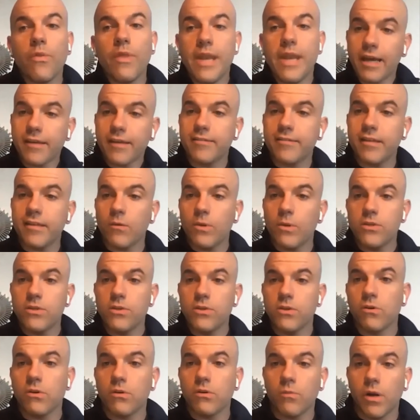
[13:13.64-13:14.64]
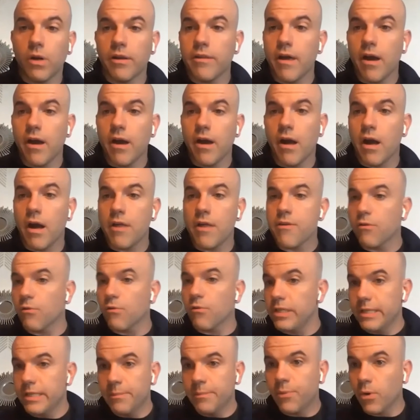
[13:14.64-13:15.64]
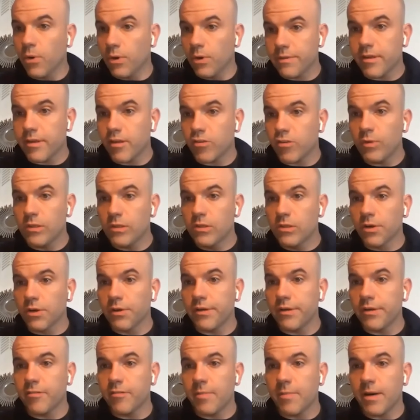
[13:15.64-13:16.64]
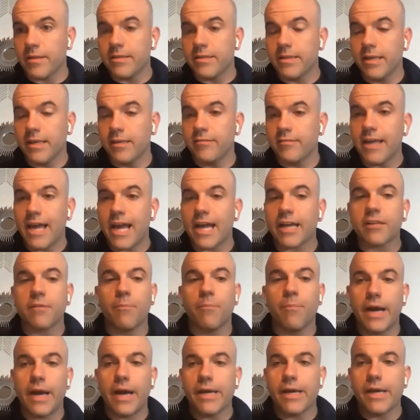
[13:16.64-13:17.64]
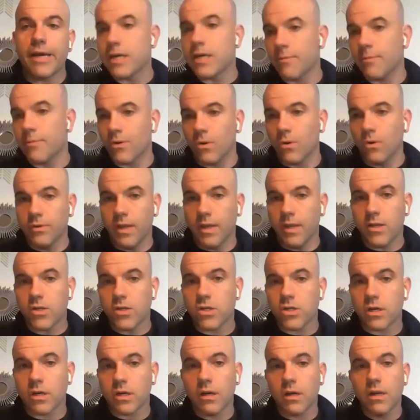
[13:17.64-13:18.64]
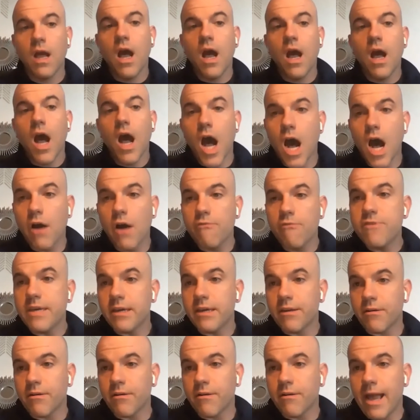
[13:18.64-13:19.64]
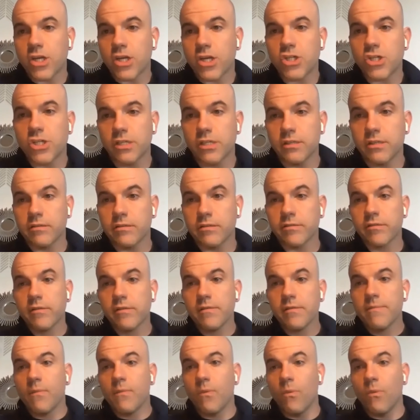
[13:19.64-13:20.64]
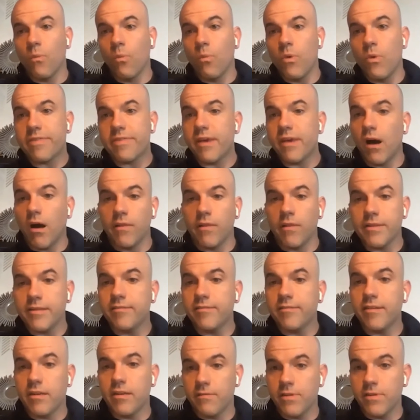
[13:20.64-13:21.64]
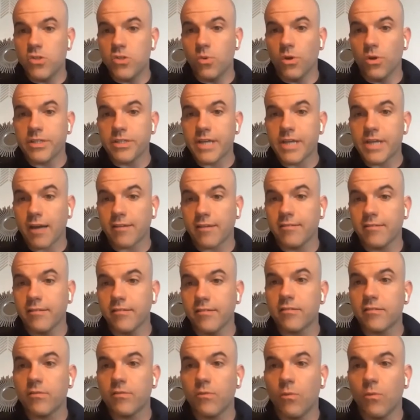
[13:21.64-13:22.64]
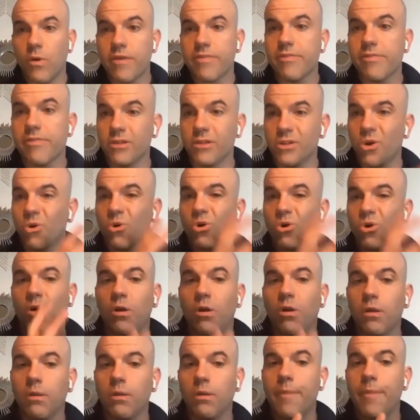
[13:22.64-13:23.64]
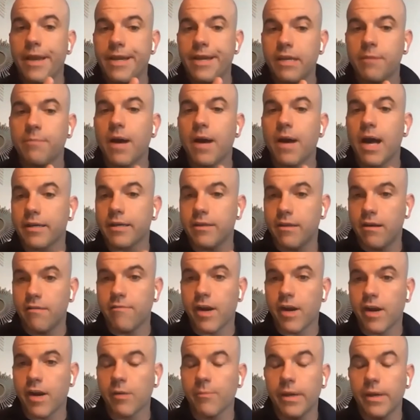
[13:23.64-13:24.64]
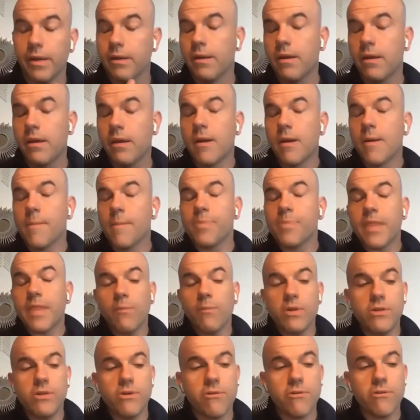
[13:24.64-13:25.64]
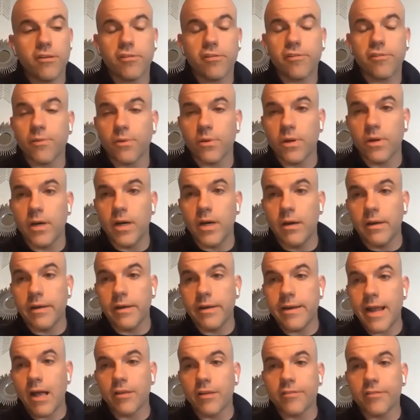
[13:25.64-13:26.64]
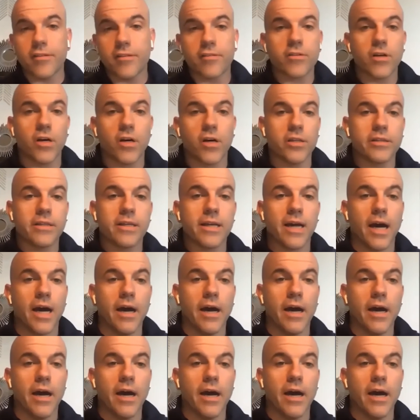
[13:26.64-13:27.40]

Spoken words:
The next thing we do, and one of the other really important things we learn, is about the exact biochemical nature of the interactions with all these individual toxins with the local binding pocket environment. And we do this through an analysis called